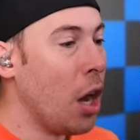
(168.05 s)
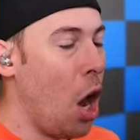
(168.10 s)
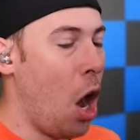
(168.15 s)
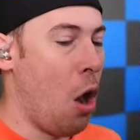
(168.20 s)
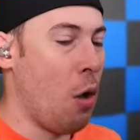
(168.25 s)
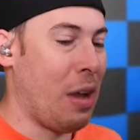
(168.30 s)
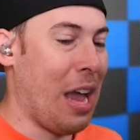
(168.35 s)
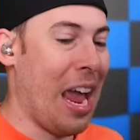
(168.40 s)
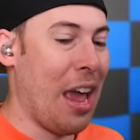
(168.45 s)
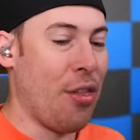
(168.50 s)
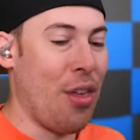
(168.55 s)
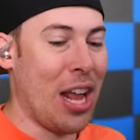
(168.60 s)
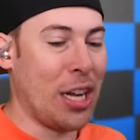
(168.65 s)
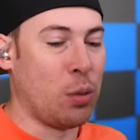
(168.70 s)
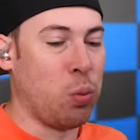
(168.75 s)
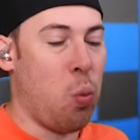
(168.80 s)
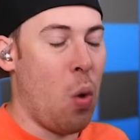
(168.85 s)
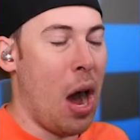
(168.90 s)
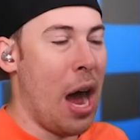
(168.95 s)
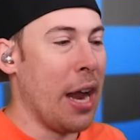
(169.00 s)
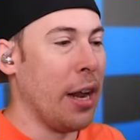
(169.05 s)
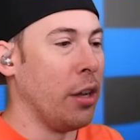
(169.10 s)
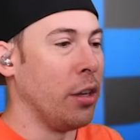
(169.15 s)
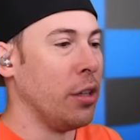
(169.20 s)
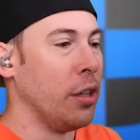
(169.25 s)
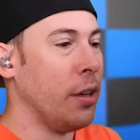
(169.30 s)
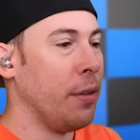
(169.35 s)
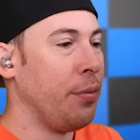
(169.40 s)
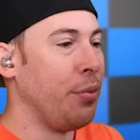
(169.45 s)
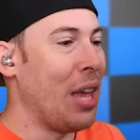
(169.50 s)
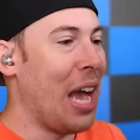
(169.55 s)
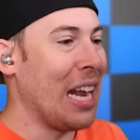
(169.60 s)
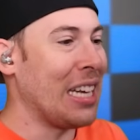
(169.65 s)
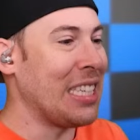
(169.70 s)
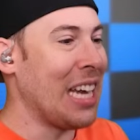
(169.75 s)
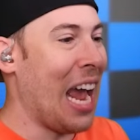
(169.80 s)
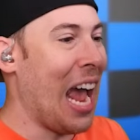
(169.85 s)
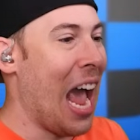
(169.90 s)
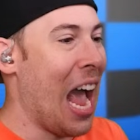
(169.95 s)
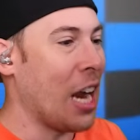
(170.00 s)
Okay, that's wild.
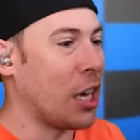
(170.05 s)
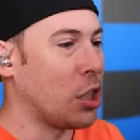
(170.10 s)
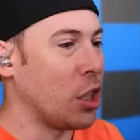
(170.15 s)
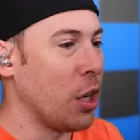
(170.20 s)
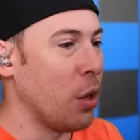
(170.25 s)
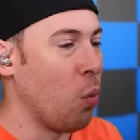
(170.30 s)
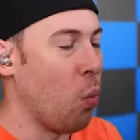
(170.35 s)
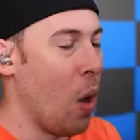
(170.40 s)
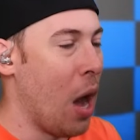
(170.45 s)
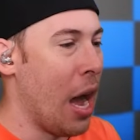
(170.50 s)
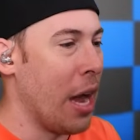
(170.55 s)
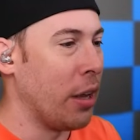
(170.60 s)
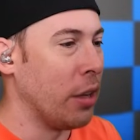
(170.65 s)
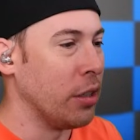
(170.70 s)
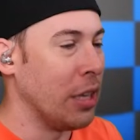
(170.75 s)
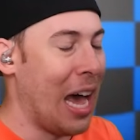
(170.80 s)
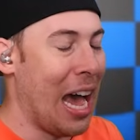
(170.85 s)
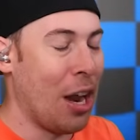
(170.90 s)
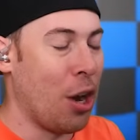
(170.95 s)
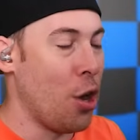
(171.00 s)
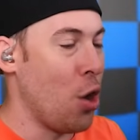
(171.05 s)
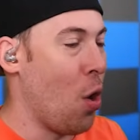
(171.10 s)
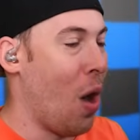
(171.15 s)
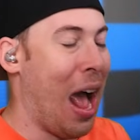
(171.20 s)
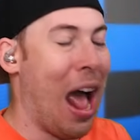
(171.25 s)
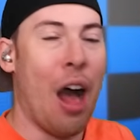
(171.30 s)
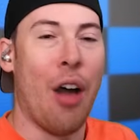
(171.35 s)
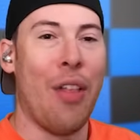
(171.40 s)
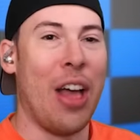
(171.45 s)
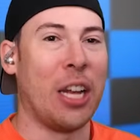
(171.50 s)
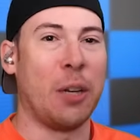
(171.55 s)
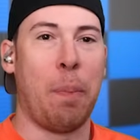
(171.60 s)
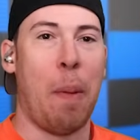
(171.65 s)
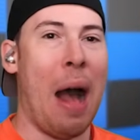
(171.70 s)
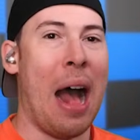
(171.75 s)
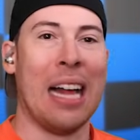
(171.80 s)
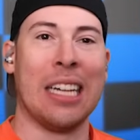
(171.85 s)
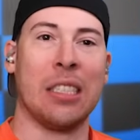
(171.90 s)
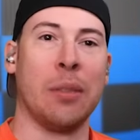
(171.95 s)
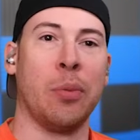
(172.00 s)
That's actually wild. I don't know how that's
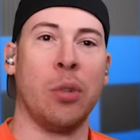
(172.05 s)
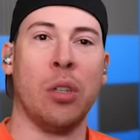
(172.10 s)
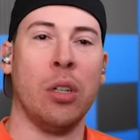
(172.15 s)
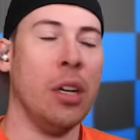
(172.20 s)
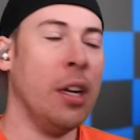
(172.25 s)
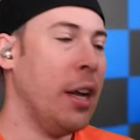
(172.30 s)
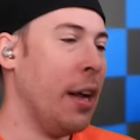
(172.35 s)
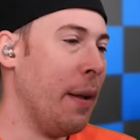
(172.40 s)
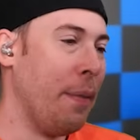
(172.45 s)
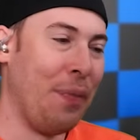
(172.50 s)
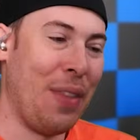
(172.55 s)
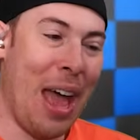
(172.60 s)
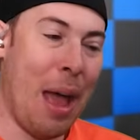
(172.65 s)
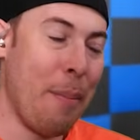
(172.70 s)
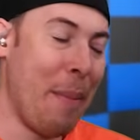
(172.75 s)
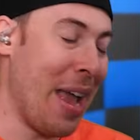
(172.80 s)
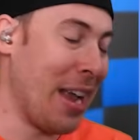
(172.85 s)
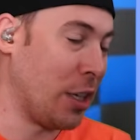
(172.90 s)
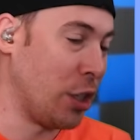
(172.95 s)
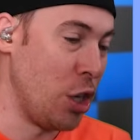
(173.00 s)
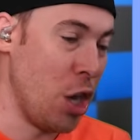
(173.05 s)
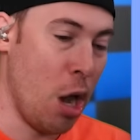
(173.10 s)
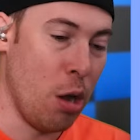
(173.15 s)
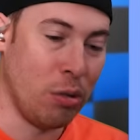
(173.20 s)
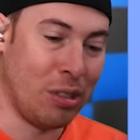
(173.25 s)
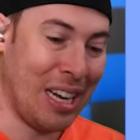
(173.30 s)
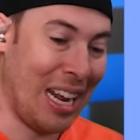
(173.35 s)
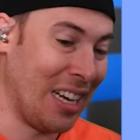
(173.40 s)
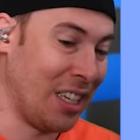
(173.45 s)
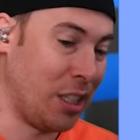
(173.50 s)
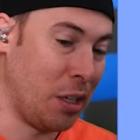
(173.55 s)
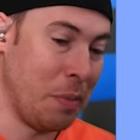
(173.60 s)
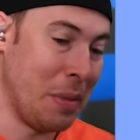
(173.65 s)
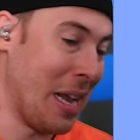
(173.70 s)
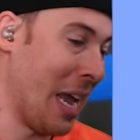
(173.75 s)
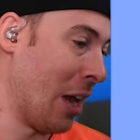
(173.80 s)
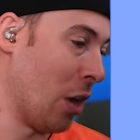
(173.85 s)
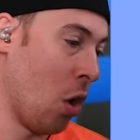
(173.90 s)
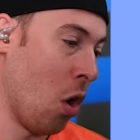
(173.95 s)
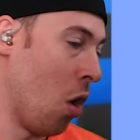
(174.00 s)
possible. That makes no sense to
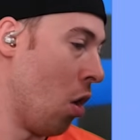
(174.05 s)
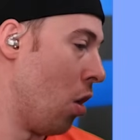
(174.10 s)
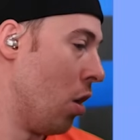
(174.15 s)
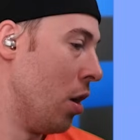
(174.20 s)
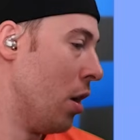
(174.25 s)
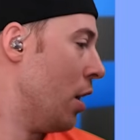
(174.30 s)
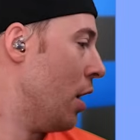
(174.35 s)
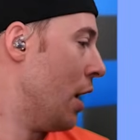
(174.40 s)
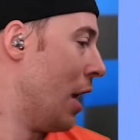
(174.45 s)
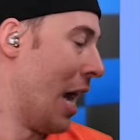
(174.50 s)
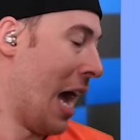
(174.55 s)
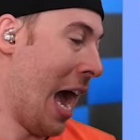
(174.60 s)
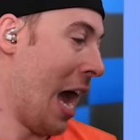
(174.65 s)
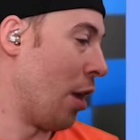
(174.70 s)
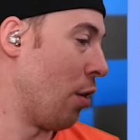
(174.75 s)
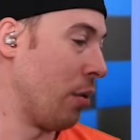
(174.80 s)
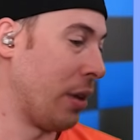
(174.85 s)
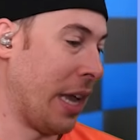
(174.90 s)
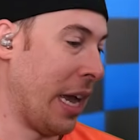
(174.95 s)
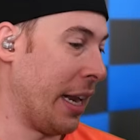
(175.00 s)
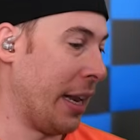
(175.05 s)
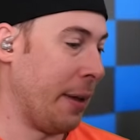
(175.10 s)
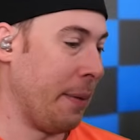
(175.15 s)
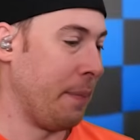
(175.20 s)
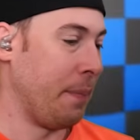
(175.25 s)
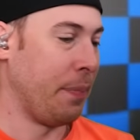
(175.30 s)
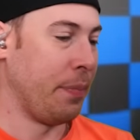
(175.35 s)
me at all. I don't get it.